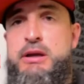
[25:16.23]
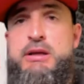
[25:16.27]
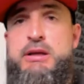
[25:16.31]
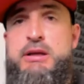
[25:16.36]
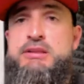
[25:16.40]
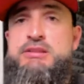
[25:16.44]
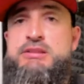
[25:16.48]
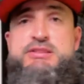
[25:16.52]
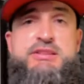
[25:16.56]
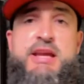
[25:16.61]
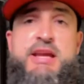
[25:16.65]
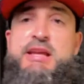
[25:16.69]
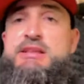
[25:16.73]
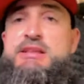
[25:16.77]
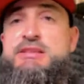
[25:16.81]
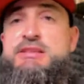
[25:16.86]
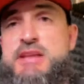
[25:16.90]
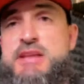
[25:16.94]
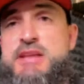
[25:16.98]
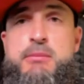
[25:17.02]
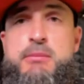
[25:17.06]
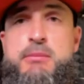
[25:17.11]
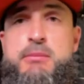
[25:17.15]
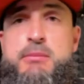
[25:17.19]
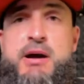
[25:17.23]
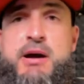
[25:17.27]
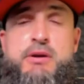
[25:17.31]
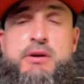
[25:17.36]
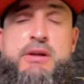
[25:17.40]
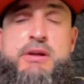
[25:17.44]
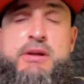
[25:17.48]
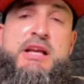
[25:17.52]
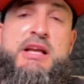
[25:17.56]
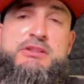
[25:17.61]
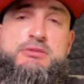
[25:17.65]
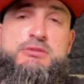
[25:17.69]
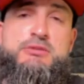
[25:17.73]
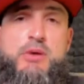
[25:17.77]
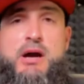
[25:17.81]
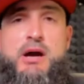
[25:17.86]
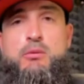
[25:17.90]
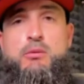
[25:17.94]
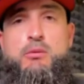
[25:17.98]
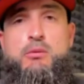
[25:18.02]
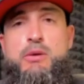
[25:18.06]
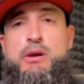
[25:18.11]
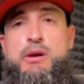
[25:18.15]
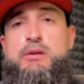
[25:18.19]
The state is not my friend. That's why I
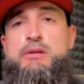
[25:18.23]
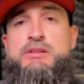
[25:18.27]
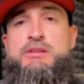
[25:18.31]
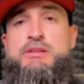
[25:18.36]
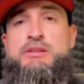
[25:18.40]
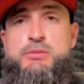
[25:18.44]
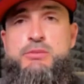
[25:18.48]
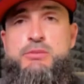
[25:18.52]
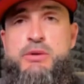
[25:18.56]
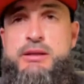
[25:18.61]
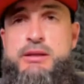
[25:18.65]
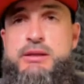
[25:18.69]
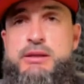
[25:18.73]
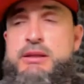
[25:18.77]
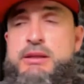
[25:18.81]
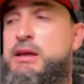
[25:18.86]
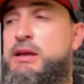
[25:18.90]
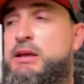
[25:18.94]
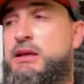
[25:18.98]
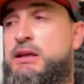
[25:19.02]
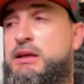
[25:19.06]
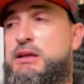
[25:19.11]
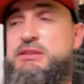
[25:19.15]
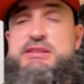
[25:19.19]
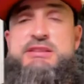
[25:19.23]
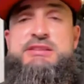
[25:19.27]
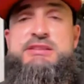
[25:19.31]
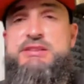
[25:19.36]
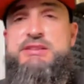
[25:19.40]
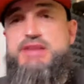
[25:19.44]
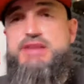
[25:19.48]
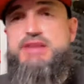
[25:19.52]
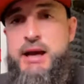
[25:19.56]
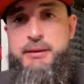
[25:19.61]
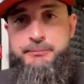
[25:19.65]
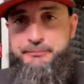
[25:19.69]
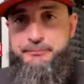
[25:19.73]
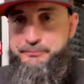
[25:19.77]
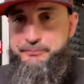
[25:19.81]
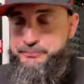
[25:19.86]
wear this, right? Because it's not.